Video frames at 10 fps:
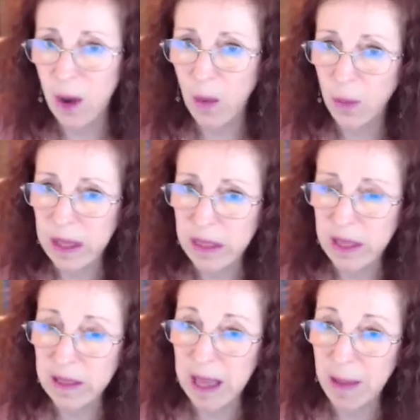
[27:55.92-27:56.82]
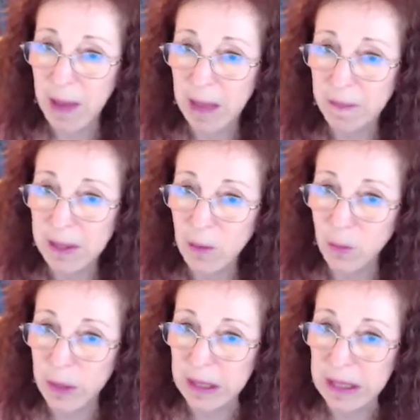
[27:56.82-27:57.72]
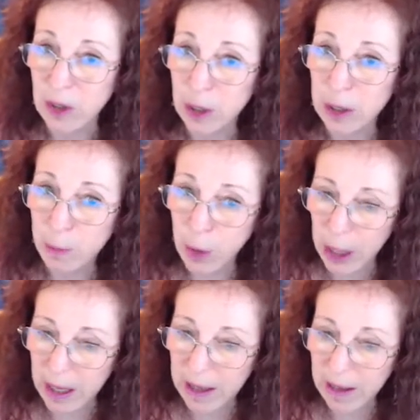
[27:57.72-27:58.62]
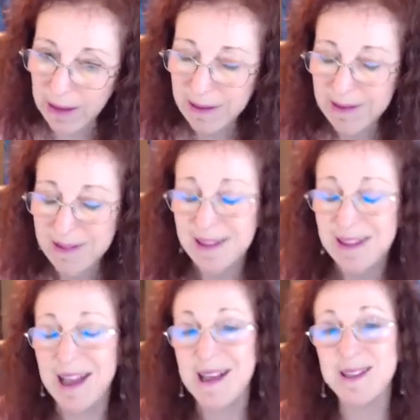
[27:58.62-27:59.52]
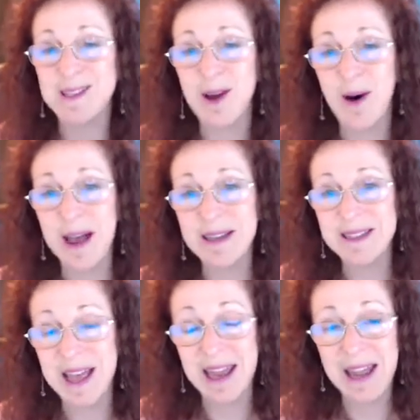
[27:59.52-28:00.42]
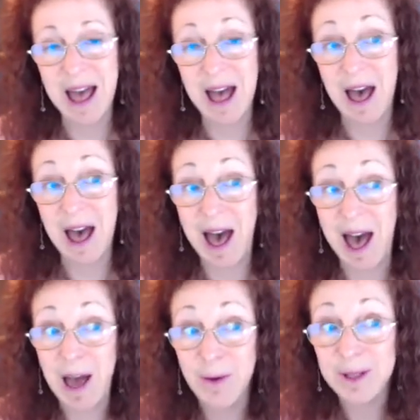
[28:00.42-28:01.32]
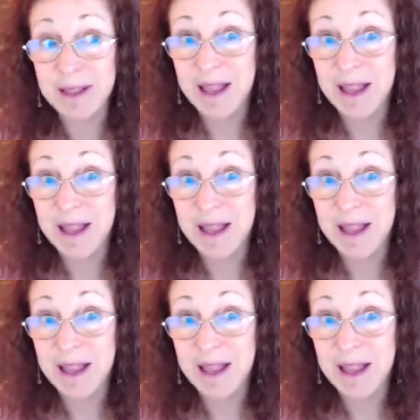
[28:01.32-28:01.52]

we think that might be a really good book. And so I said, I would